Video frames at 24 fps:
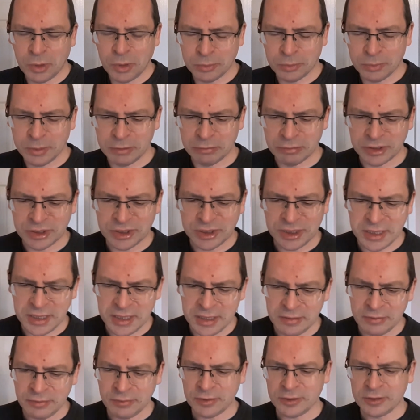what we
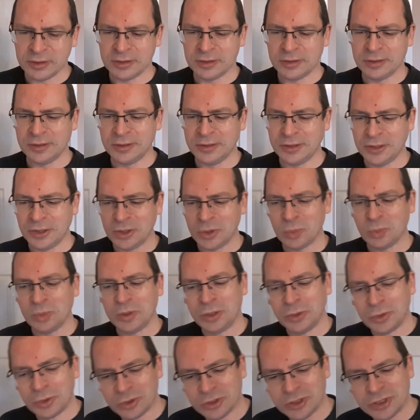receive,
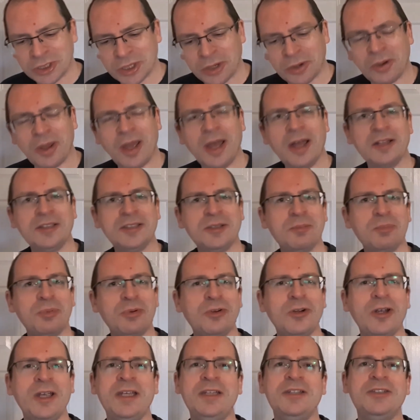we also are to
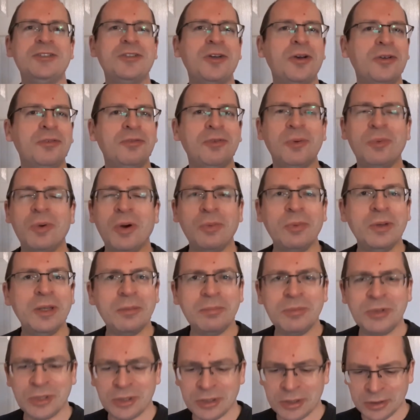praise God for what we
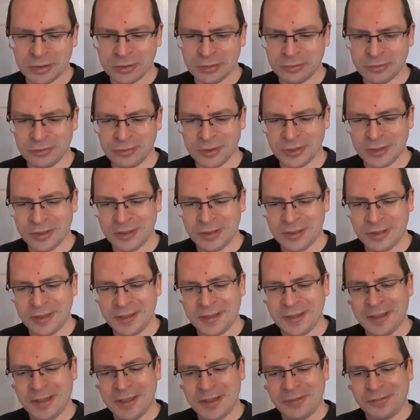observe,
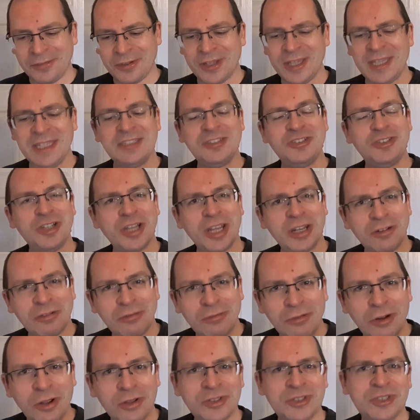for his
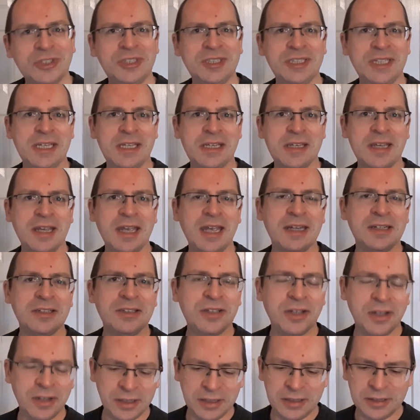generosity and
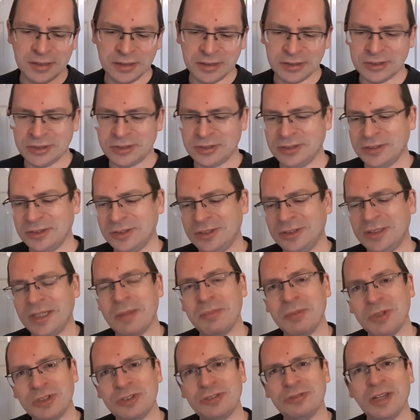kindness
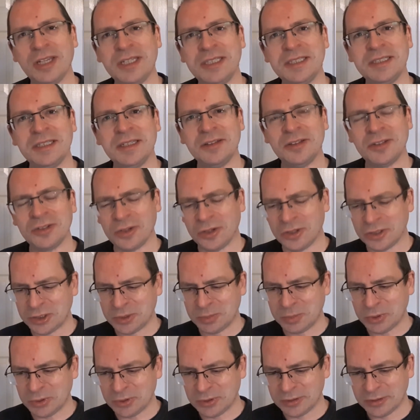demonstrated in the
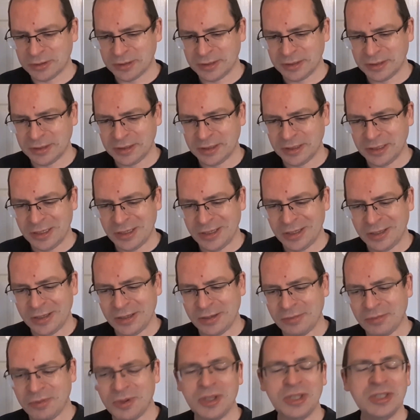gospel,
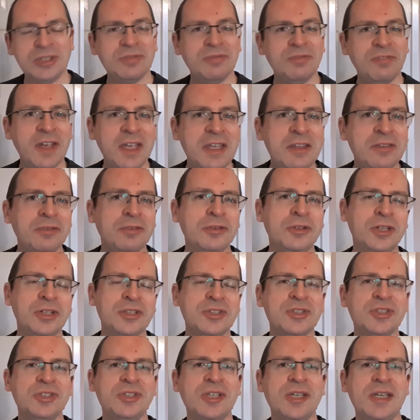for his
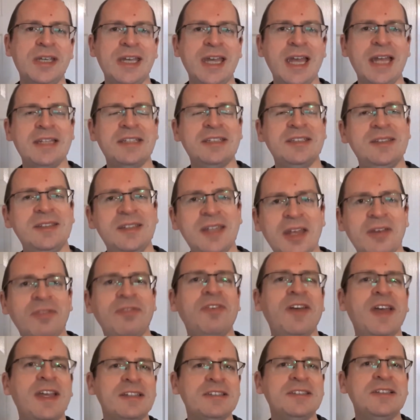faithfulness and
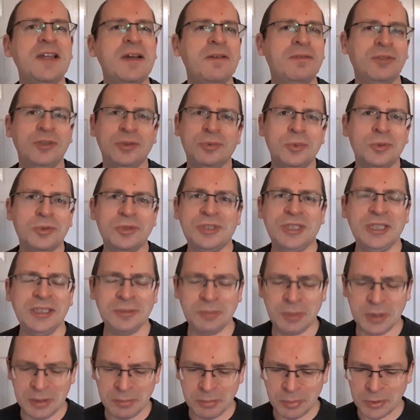steadfast love towards his
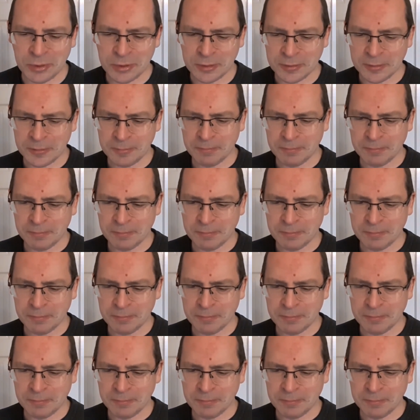people,